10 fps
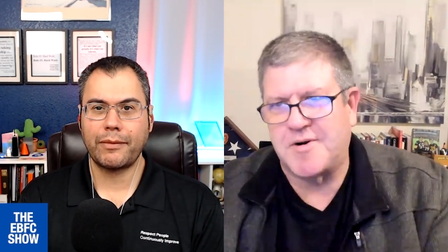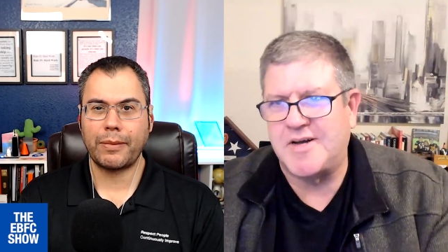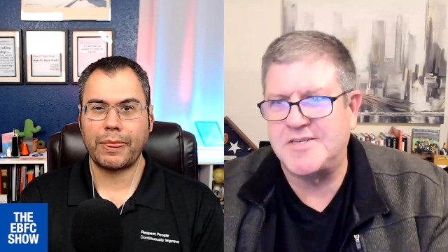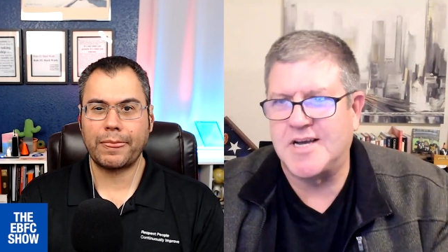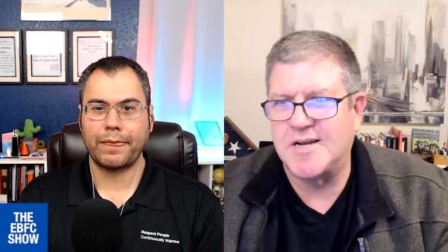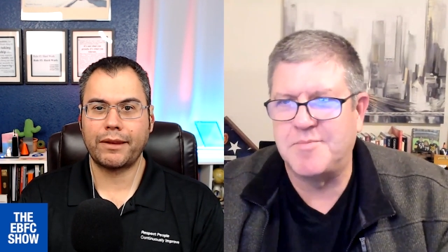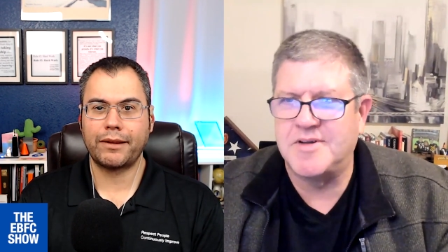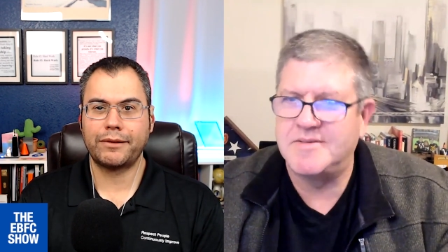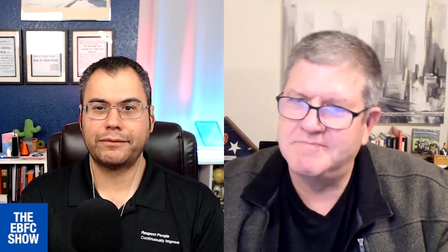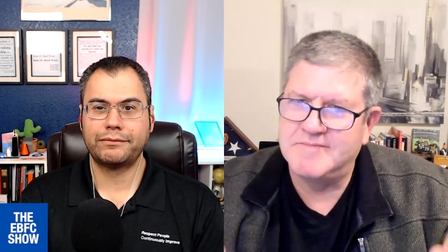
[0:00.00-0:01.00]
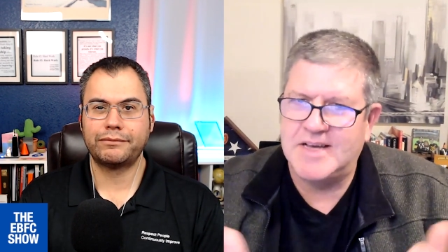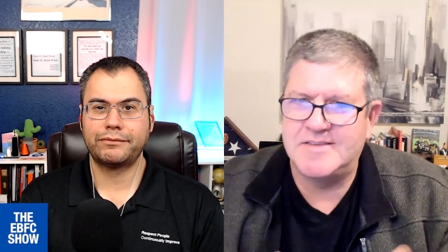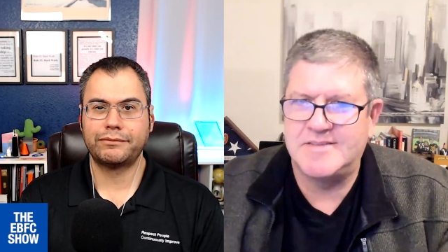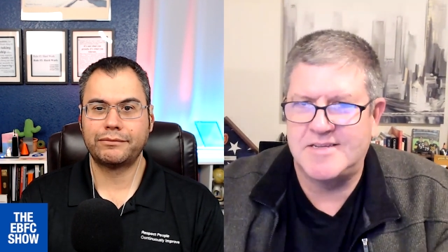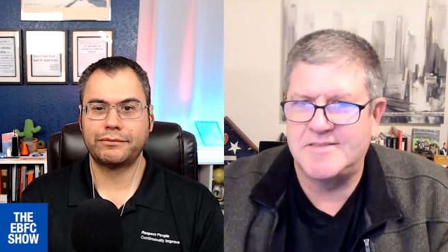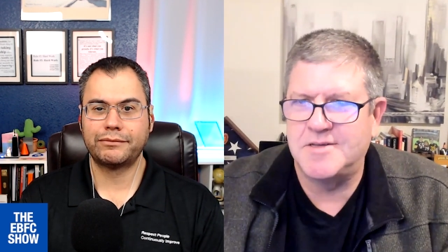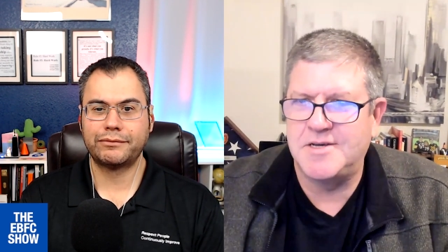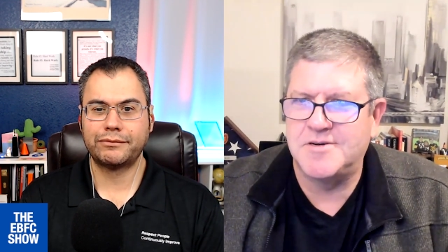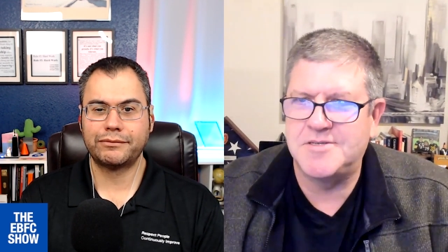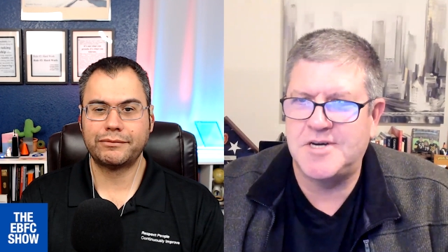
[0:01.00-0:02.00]
Speaker 1: project. But that that's the
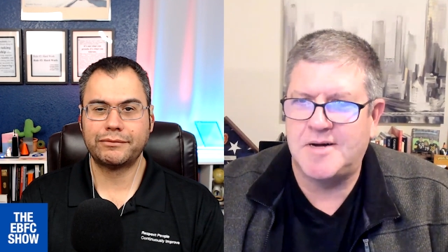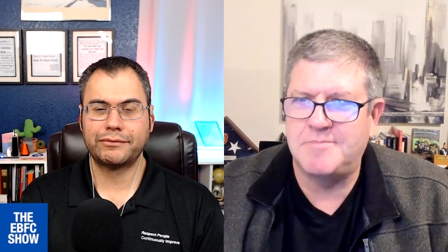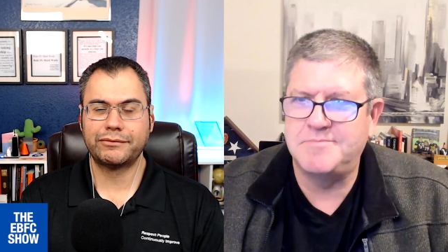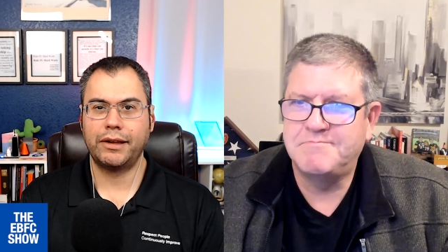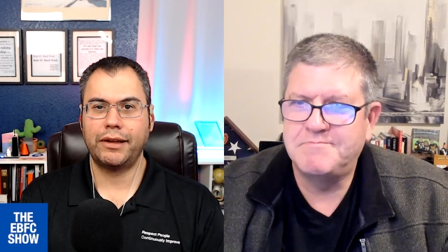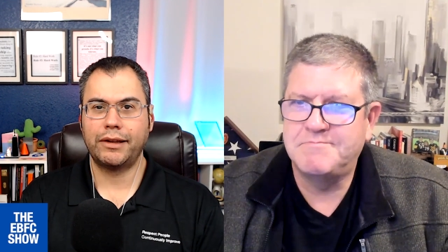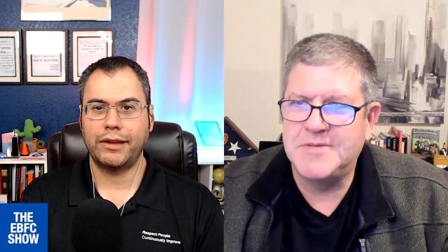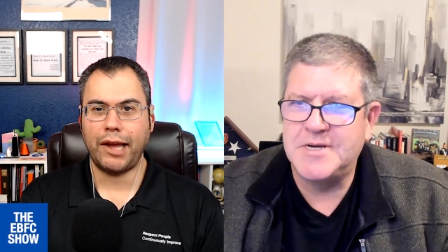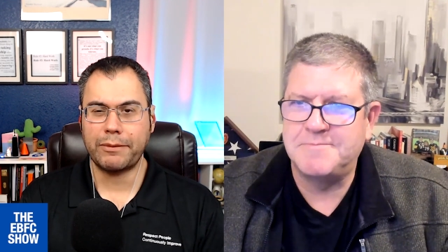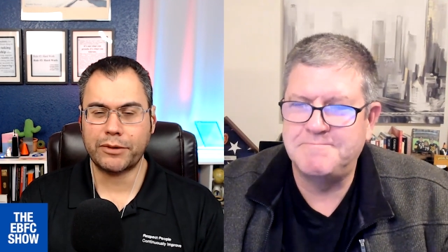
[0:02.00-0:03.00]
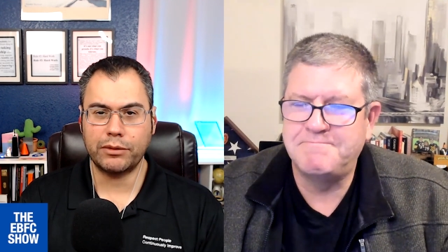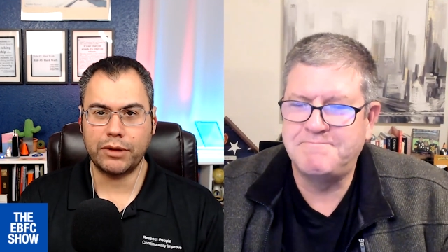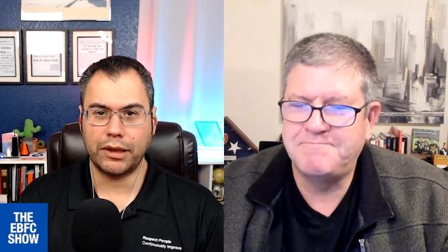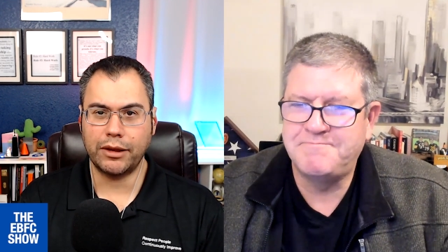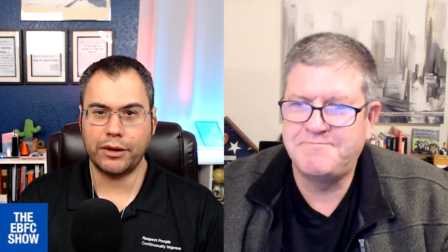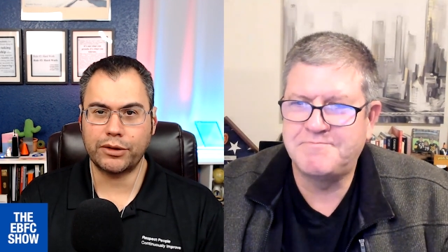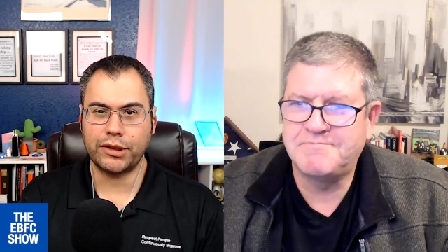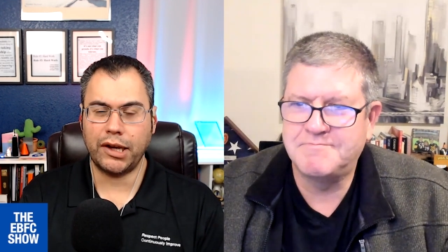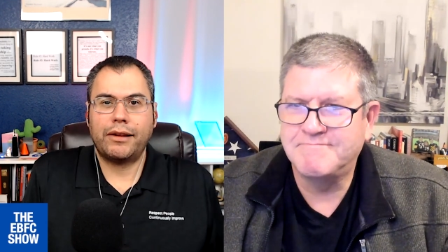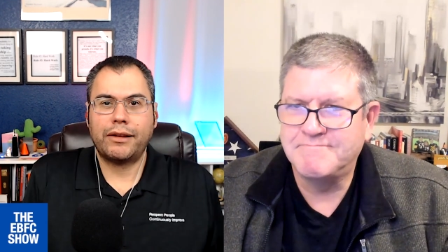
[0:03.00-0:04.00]
leader's job.
Speaker 2: Absolutely, yeah. the leader's
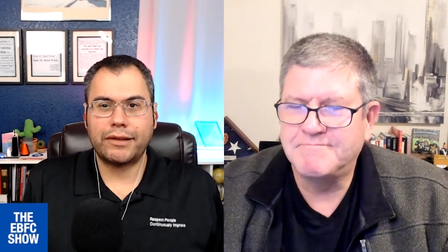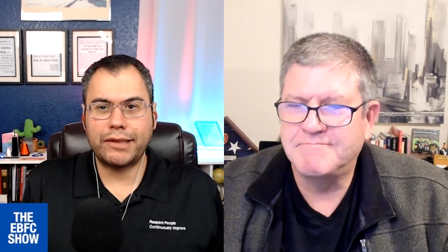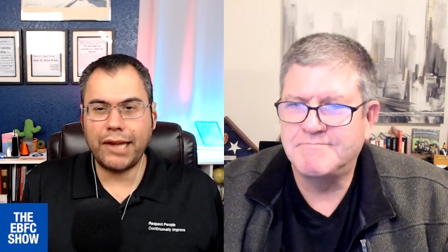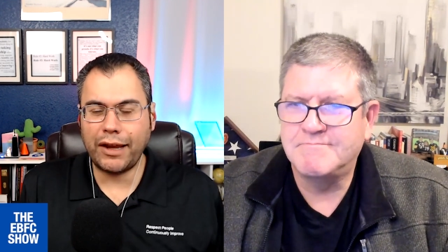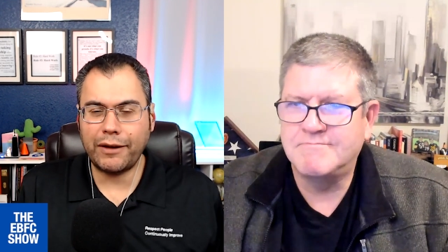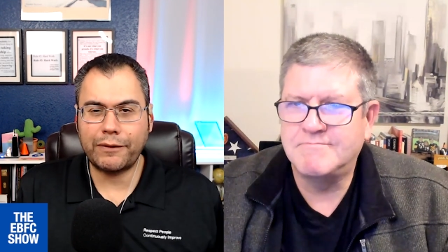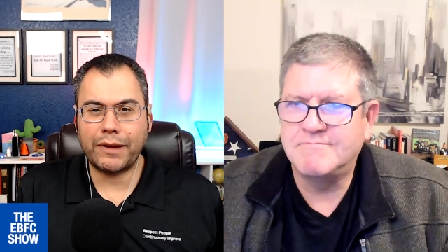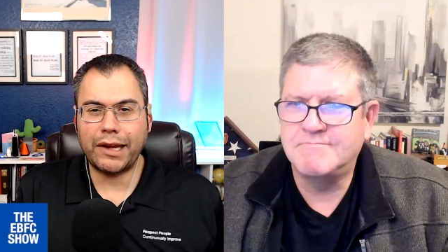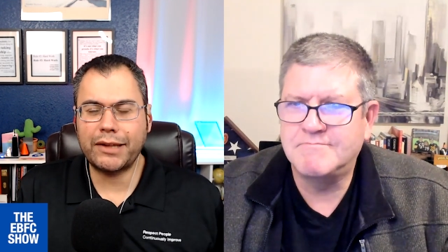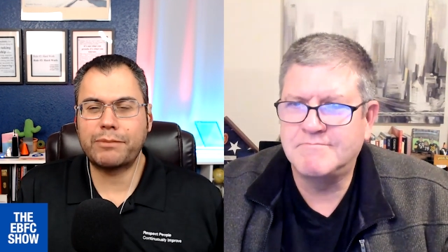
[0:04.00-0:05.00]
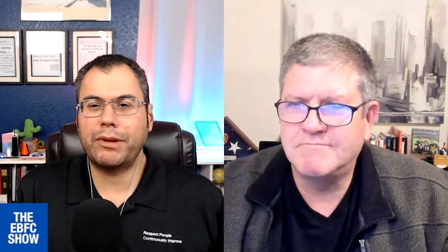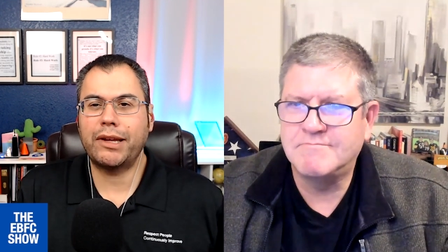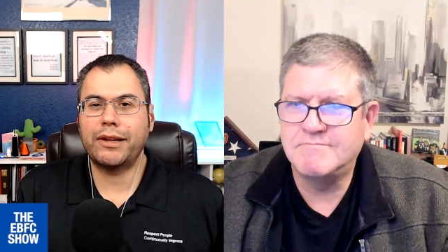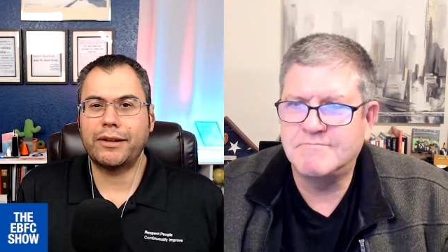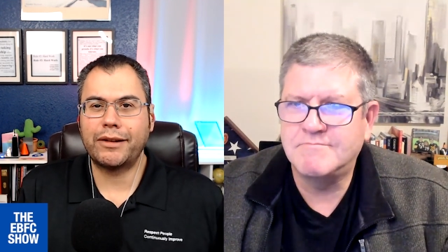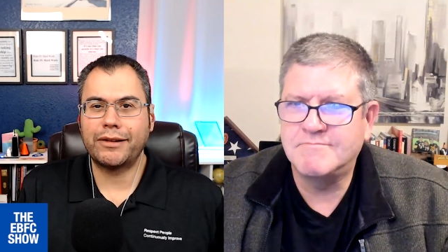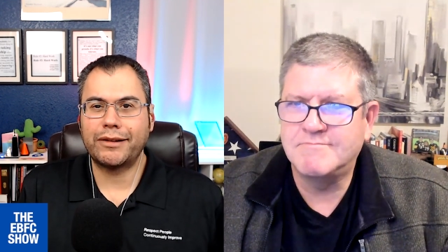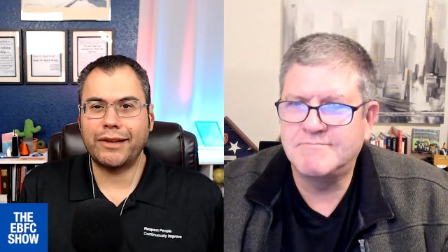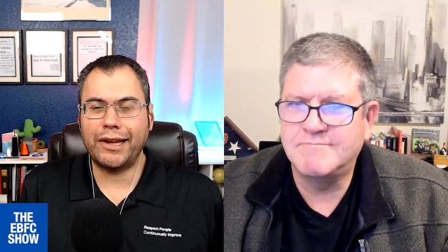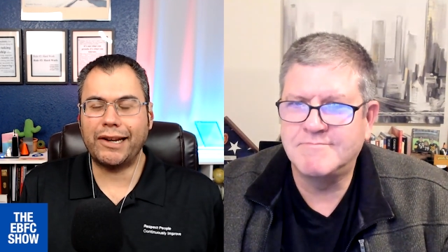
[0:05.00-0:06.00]
job. Dave, it has been
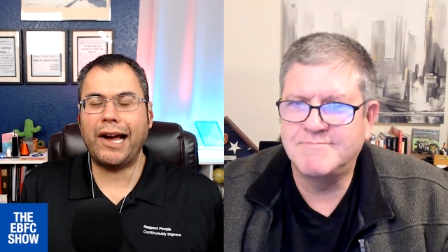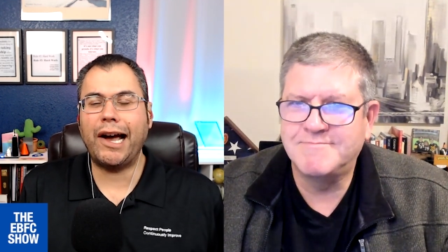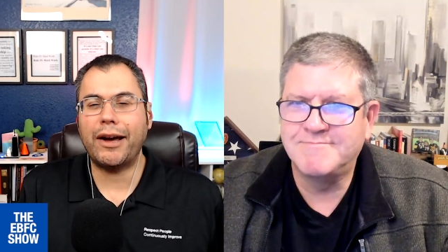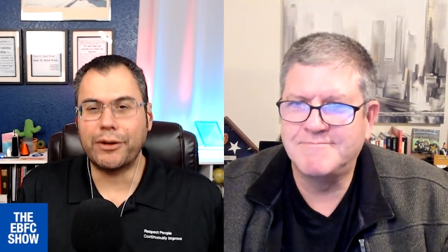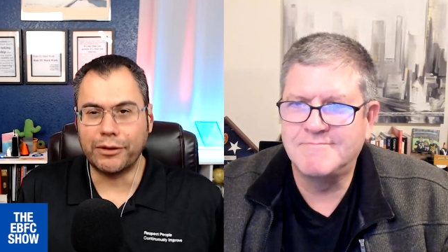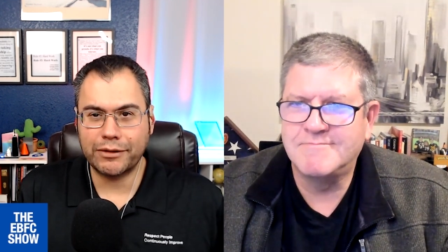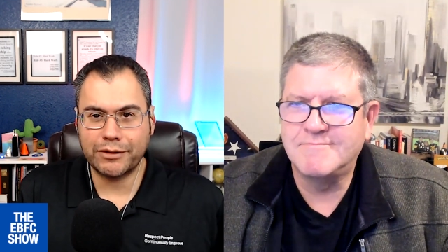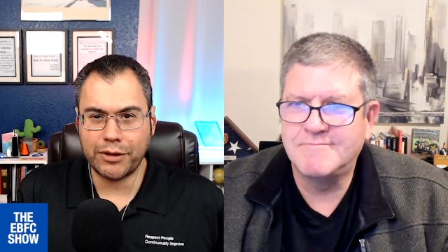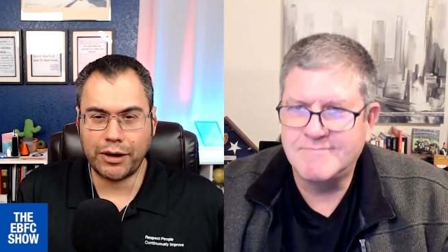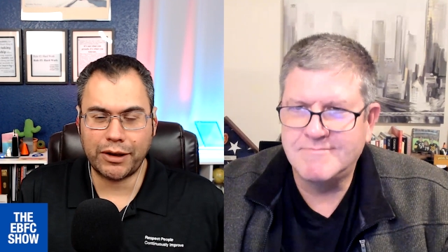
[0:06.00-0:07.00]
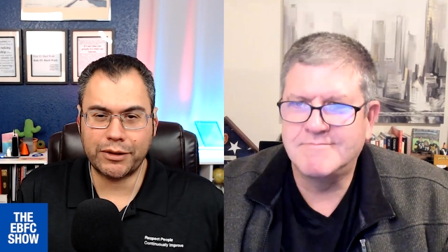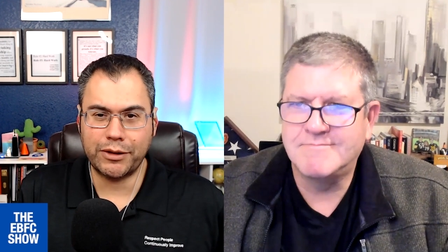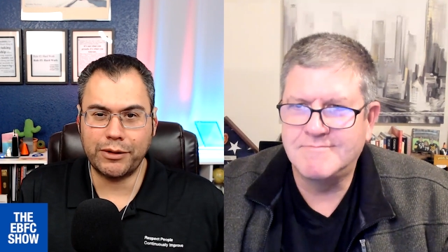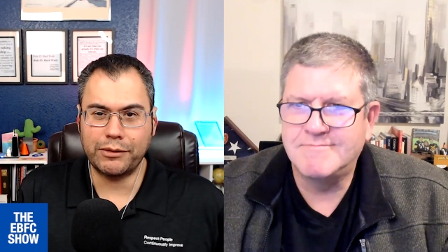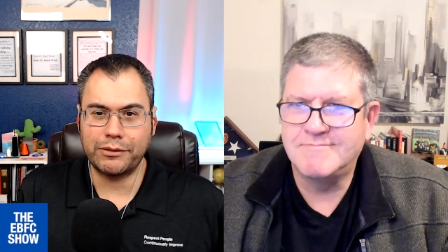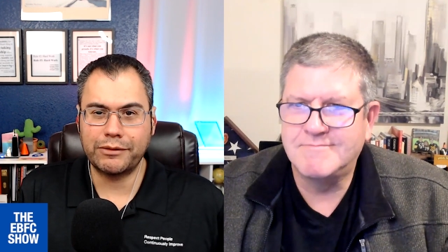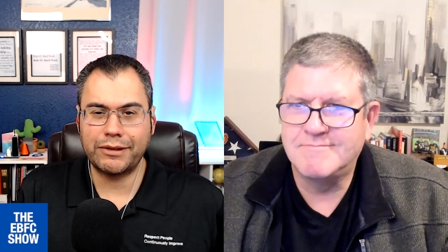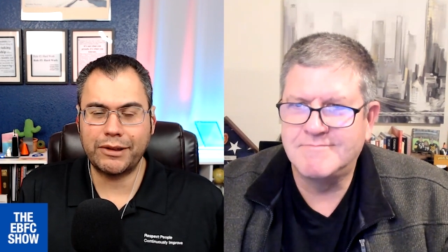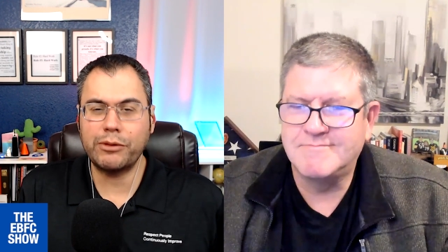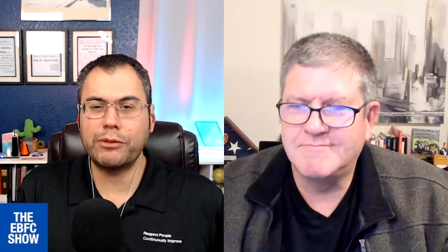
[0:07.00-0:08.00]
an honor talking to you.
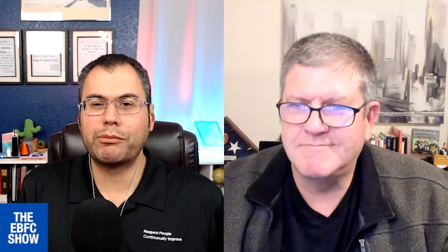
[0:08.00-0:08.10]
You